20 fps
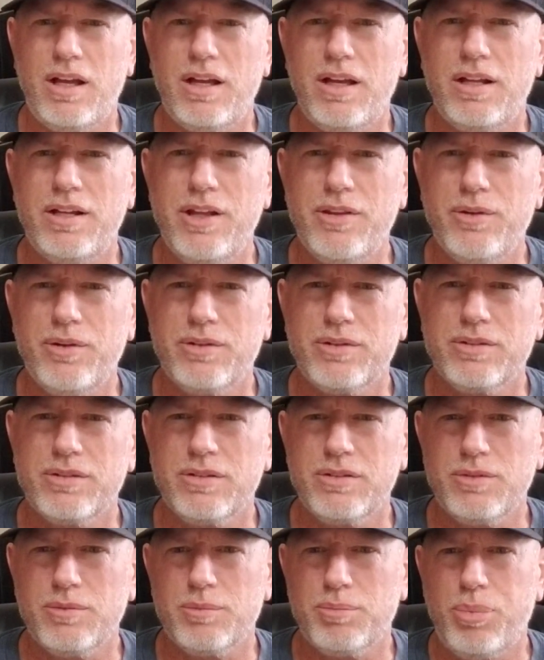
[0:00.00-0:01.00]
another
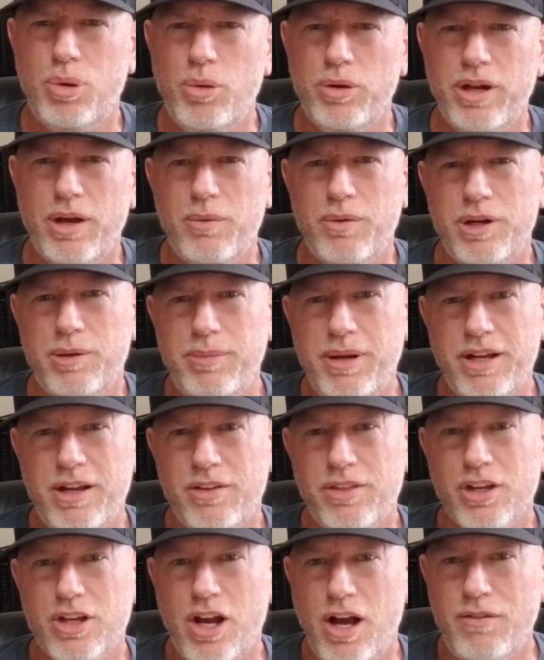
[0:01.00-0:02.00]
point I want to make
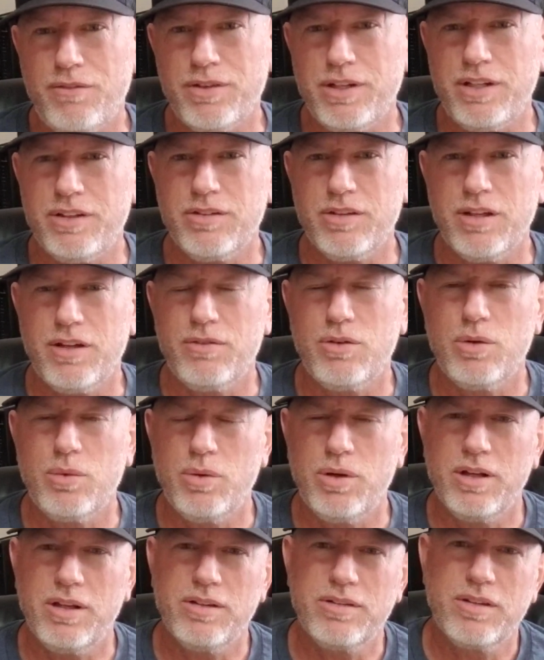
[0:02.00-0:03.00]
on the confidence level
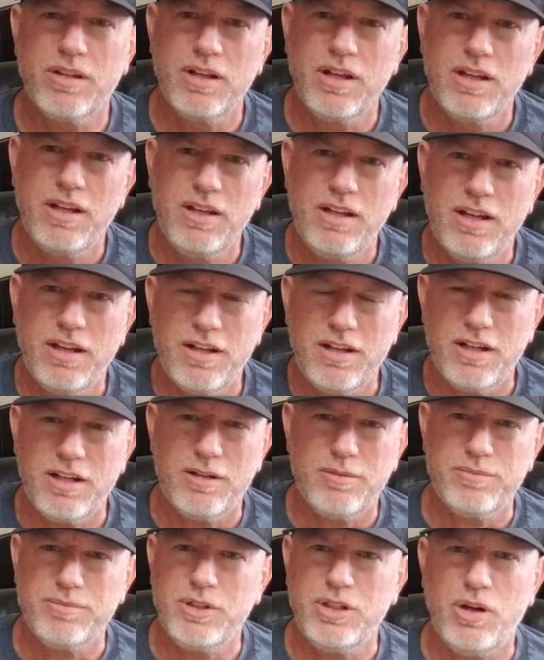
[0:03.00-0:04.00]
was,
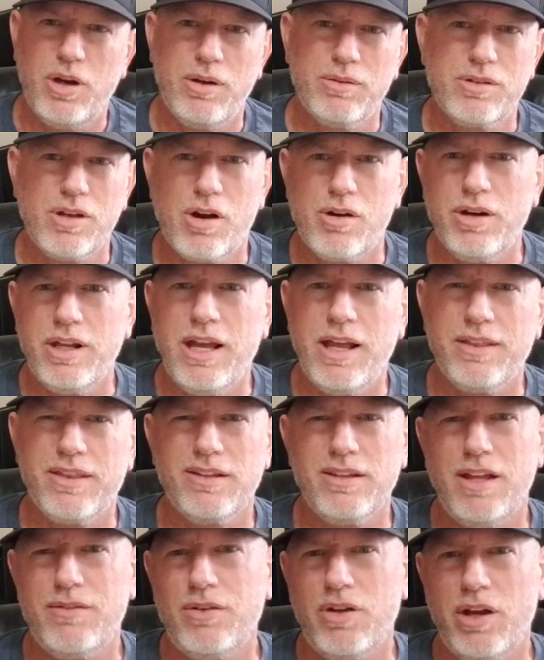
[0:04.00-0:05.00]
you know, I was already at the
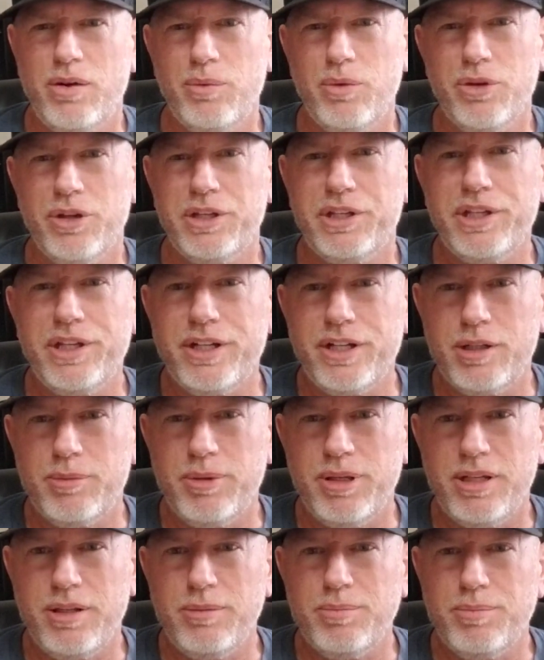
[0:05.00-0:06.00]
level I really needed to
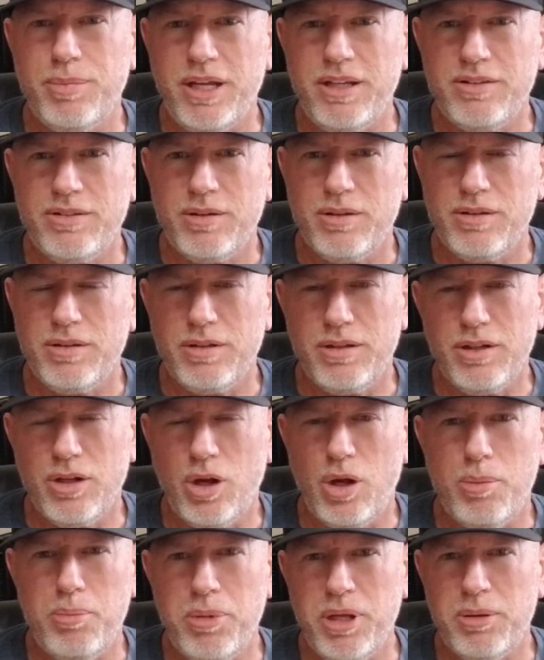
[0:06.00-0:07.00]
be, you know,
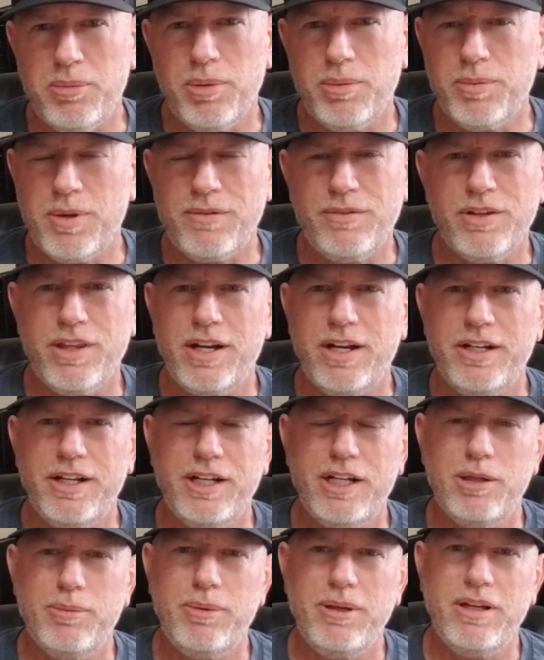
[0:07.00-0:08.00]
a minimum level that I
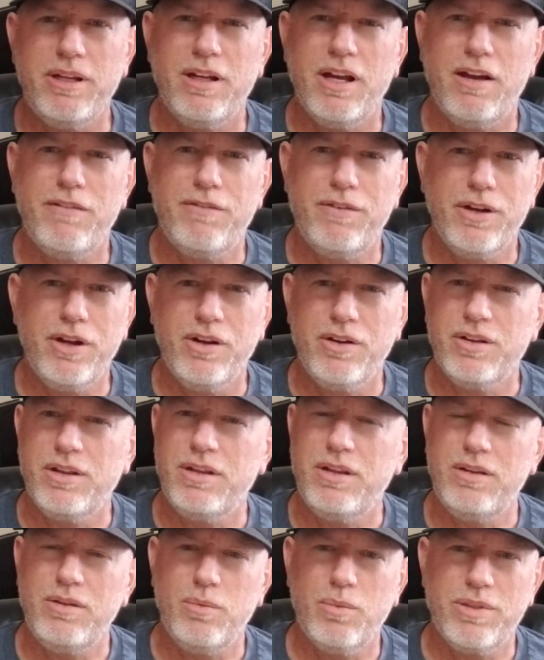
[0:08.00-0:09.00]
needed to be. I figured
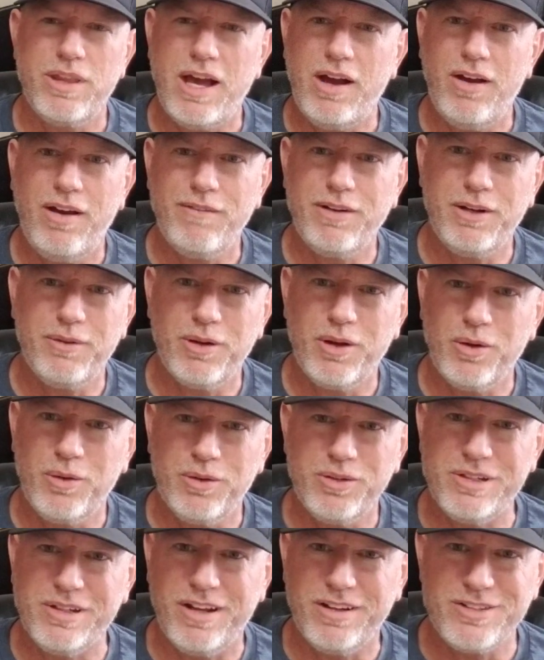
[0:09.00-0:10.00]
without having to go
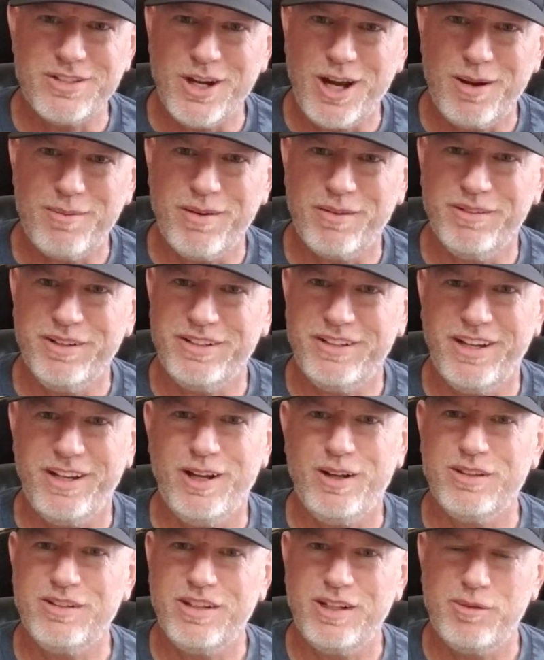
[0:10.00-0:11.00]
to a job every day,
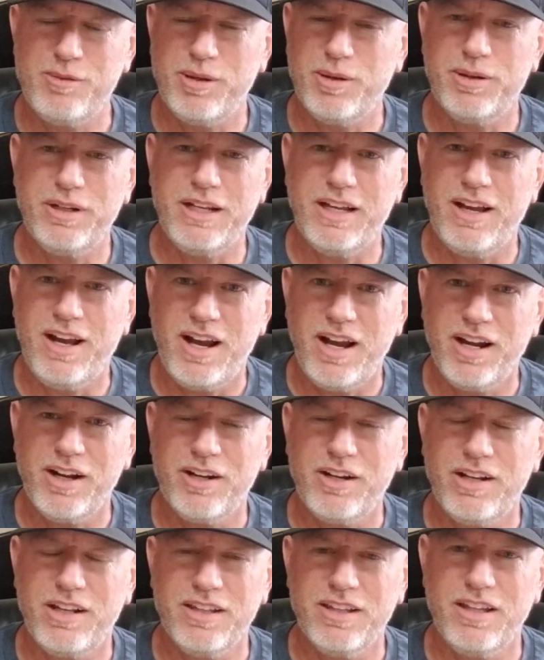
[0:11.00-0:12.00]
I was going to be able to get
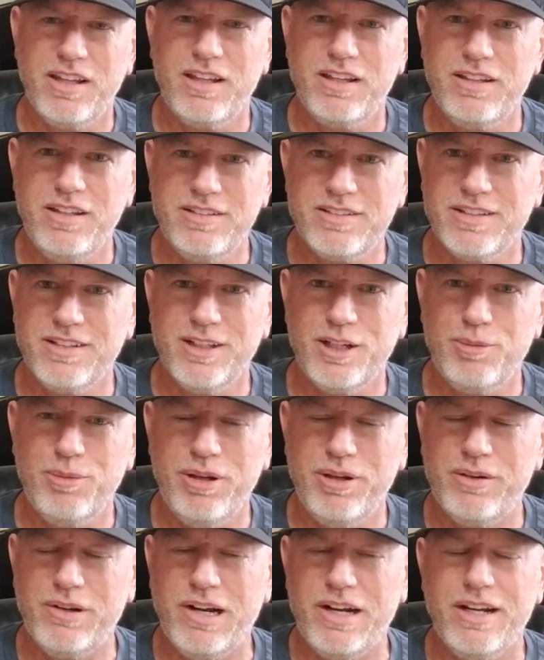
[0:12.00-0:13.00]
higher, at least a little
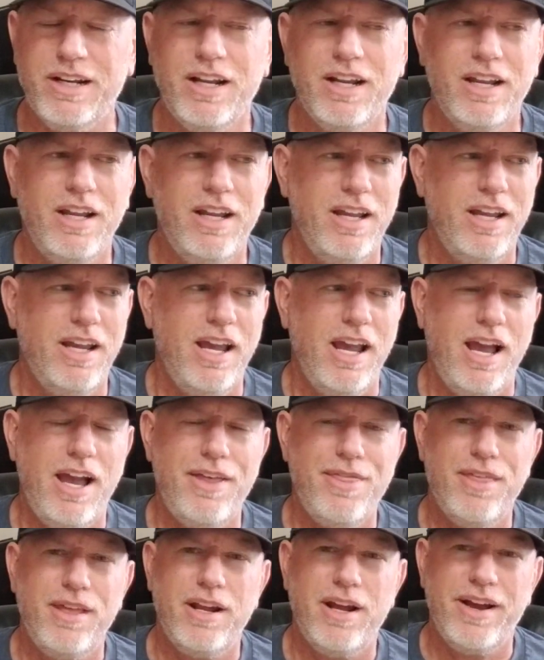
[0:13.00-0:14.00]
bit, right?
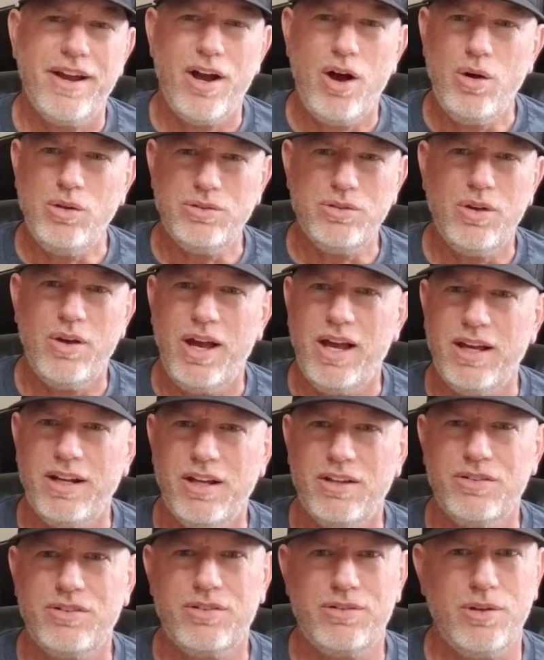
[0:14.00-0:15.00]
And then I also had
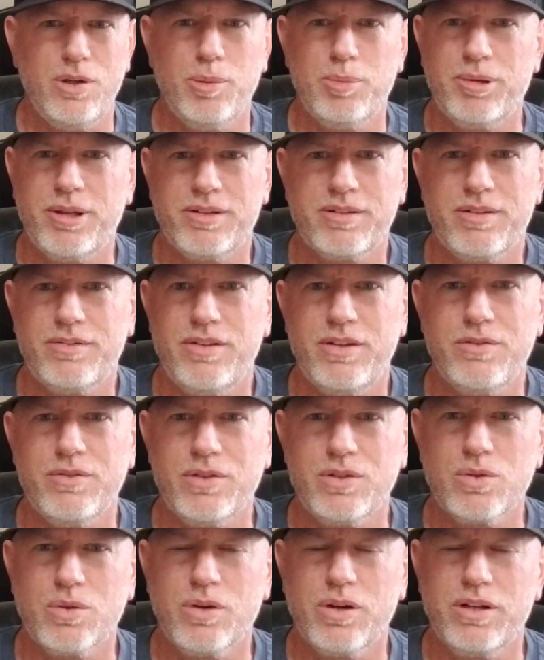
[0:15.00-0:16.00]
a surplus of
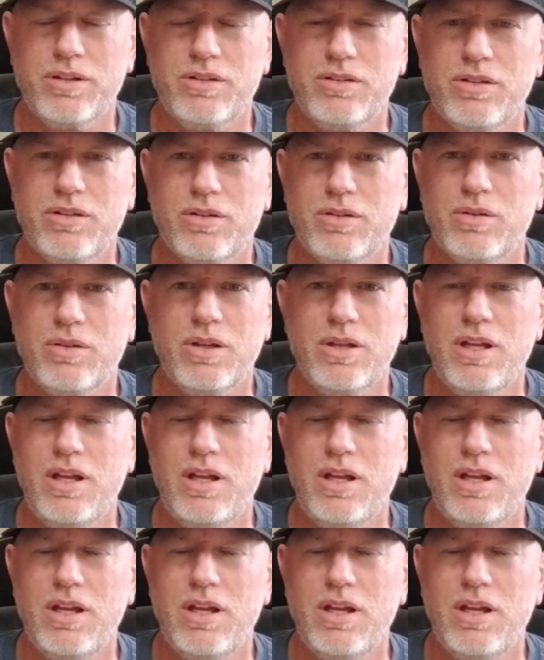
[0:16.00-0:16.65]
inventory, so